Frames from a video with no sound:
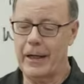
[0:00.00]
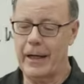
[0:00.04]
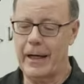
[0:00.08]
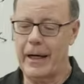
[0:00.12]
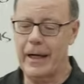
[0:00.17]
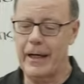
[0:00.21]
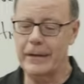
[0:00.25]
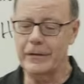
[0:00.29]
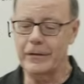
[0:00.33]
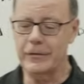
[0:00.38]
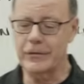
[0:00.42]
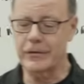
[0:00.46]

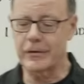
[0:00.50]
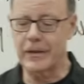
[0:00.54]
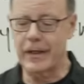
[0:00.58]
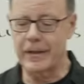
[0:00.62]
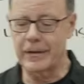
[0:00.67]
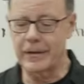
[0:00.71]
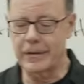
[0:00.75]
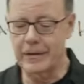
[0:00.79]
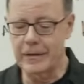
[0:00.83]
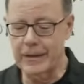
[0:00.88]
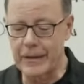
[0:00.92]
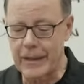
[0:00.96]
I
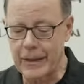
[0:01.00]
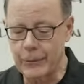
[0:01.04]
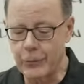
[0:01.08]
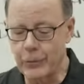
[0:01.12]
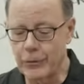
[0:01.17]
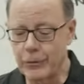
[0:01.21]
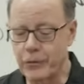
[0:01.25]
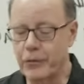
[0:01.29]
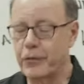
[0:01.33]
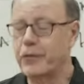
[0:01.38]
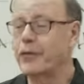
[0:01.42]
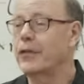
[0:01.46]
decided that I
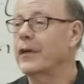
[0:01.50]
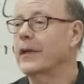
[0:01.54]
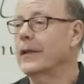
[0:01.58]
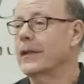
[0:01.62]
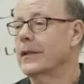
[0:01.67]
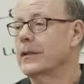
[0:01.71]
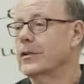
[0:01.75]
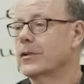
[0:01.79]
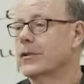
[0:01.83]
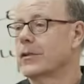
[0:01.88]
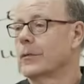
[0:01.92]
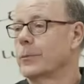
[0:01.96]
would
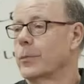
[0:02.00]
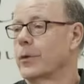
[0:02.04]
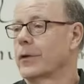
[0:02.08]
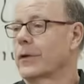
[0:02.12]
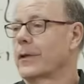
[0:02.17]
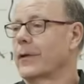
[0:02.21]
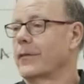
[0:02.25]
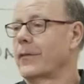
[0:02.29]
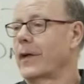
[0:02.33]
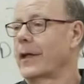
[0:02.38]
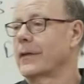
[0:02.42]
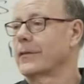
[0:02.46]
finish the book
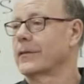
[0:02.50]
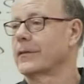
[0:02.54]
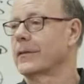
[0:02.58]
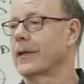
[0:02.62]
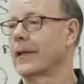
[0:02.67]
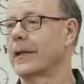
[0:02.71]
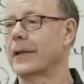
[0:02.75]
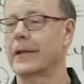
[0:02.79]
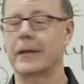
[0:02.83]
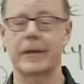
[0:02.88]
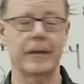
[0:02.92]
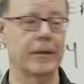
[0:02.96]
of
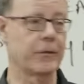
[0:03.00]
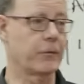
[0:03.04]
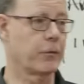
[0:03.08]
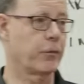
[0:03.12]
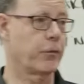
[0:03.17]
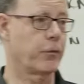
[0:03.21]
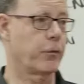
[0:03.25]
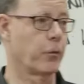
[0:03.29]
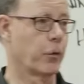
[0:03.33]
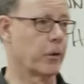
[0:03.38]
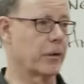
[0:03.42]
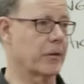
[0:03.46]
Isaiah in
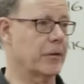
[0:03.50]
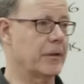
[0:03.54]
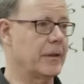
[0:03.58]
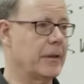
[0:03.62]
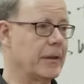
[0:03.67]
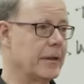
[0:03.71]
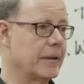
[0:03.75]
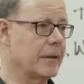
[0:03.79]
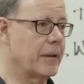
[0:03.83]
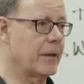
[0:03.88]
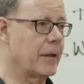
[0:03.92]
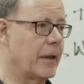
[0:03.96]

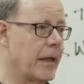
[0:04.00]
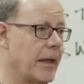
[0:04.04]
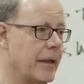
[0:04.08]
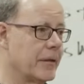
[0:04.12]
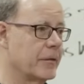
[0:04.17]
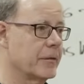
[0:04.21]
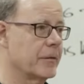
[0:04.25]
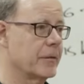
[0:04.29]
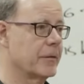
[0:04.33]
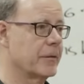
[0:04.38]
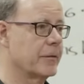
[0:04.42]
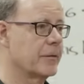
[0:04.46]
14
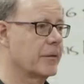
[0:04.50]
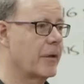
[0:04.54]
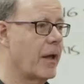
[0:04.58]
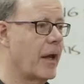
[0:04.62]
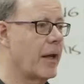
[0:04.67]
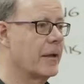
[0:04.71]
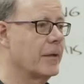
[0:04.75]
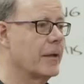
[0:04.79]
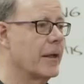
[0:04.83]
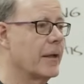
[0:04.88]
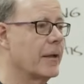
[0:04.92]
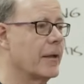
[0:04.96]
classes
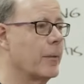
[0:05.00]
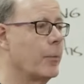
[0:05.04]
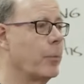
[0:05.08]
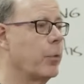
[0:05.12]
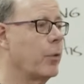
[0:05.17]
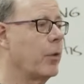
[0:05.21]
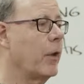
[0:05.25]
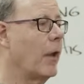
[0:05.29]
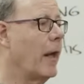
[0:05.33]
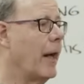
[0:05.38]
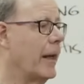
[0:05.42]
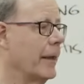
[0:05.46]
and then
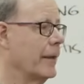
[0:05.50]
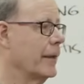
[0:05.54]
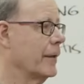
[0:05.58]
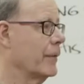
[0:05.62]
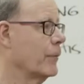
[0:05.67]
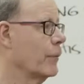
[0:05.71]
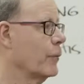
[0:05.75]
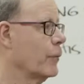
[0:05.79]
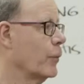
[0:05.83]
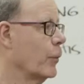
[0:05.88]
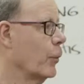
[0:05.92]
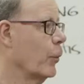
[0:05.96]
apply it
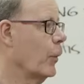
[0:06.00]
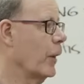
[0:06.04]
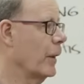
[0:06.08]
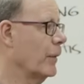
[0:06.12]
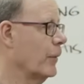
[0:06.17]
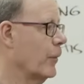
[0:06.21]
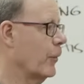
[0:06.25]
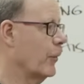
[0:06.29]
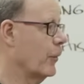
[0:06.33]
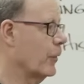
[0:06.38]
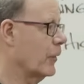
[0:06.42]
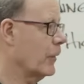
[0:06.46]
for one
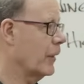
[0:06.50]
whole